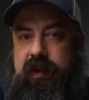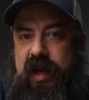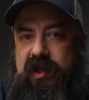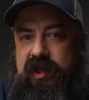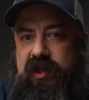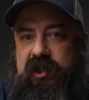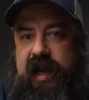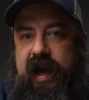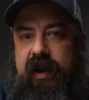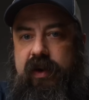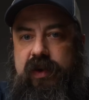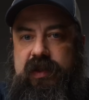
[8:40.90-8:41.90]
range in the
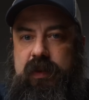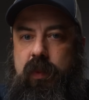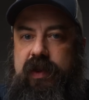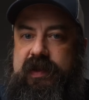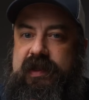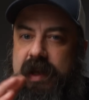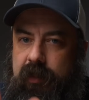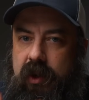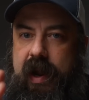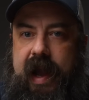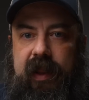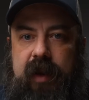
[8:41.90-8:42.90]
shadows with similar
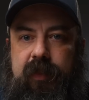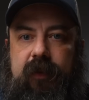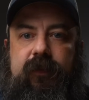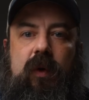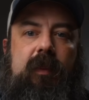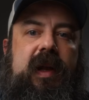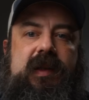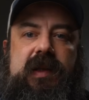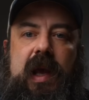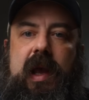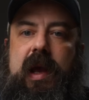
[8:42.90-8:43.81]
highlight performance.